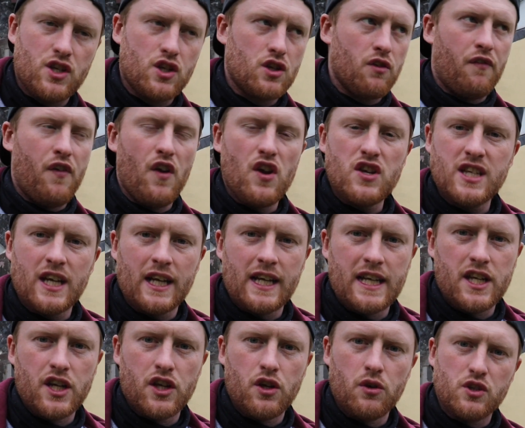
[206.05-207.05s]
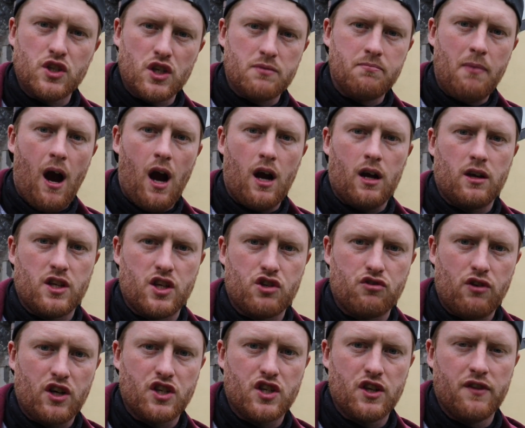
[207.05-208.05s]
So first thing I need to do is just mark out the
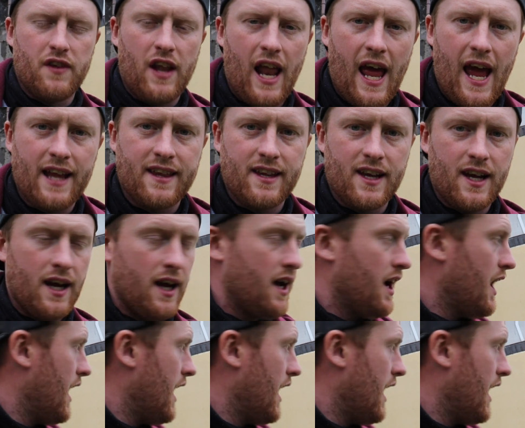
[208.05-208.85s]
structure of the letter,